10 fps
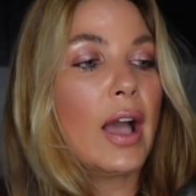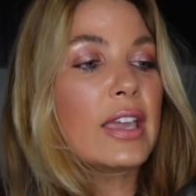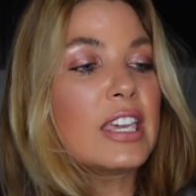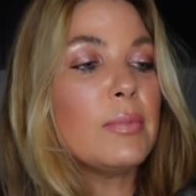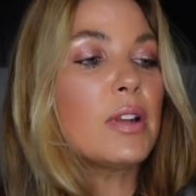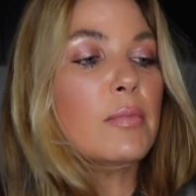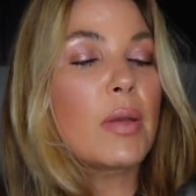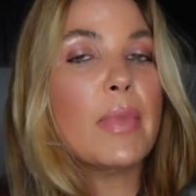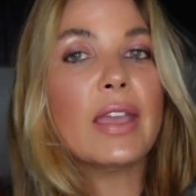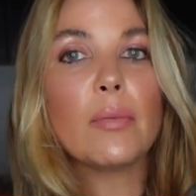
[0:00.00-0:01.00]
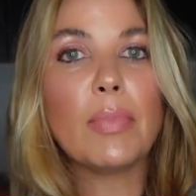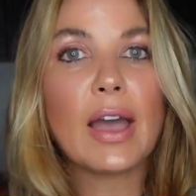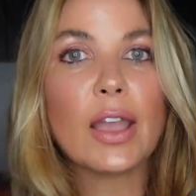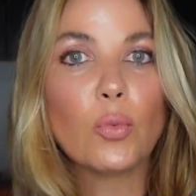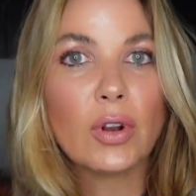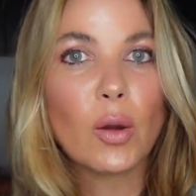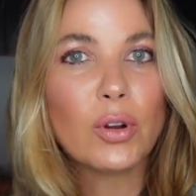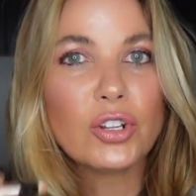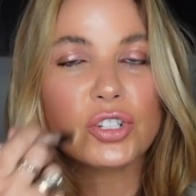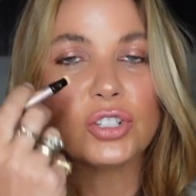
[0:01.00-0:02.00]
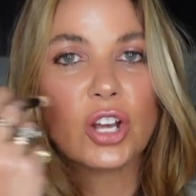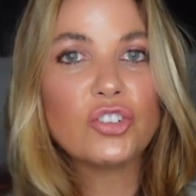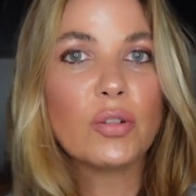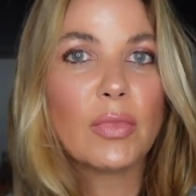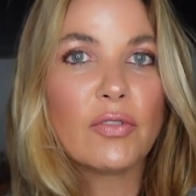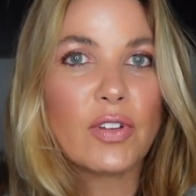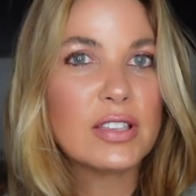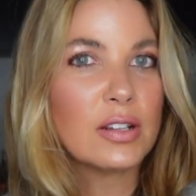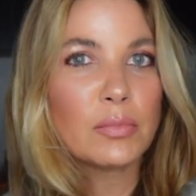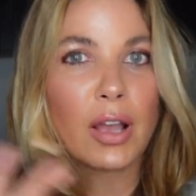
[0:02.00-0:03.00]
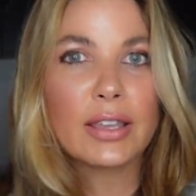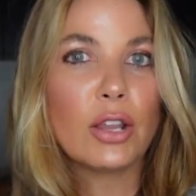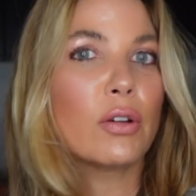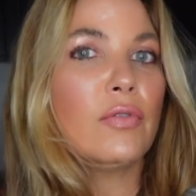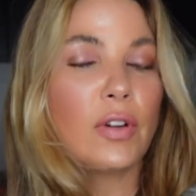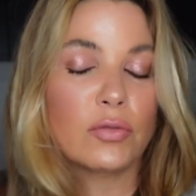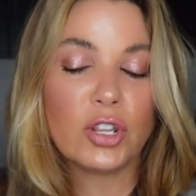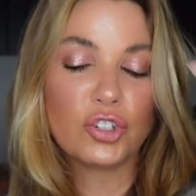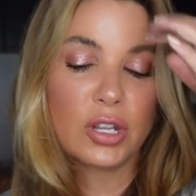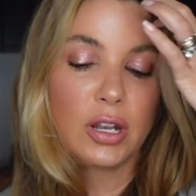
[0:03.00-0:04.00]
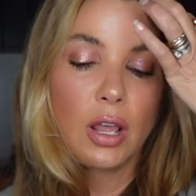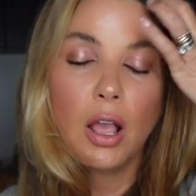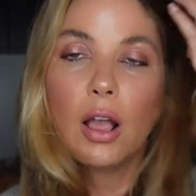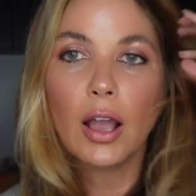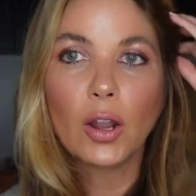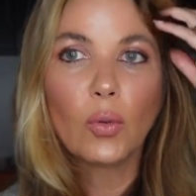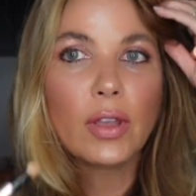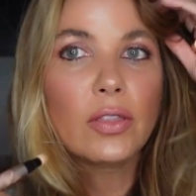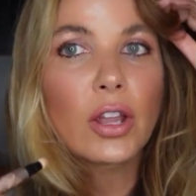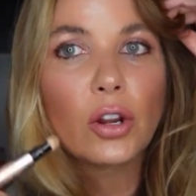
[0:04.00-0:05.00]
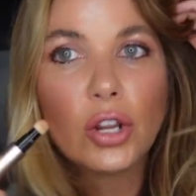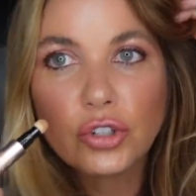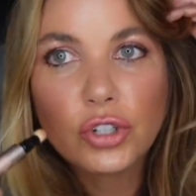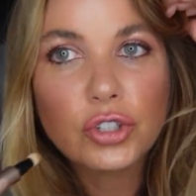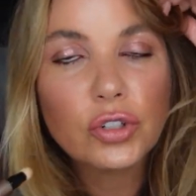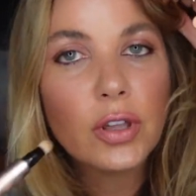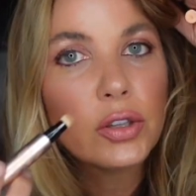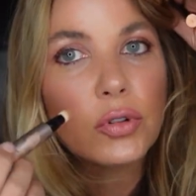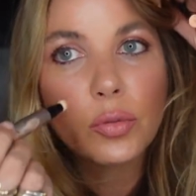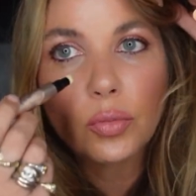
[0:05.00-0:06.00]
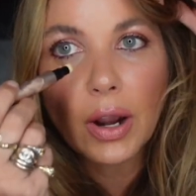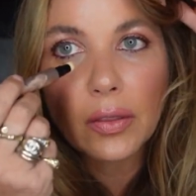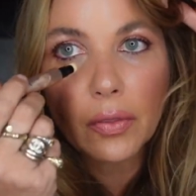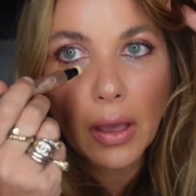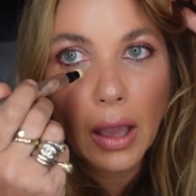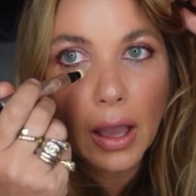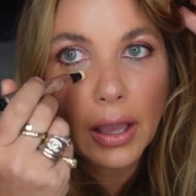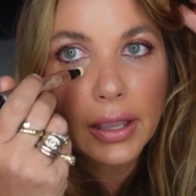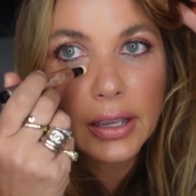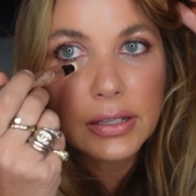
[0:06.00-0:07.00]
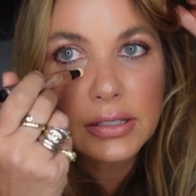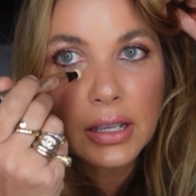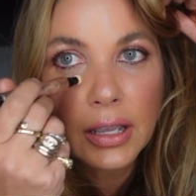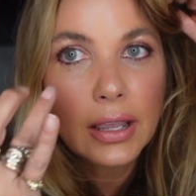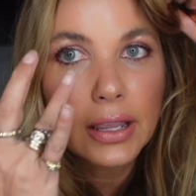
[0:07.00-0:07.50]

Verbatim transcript: I keep it in my makeup bag. When I wanna just touch up my face and I'm not carrying foundation, go in there and just do that. You can brighten the eyes.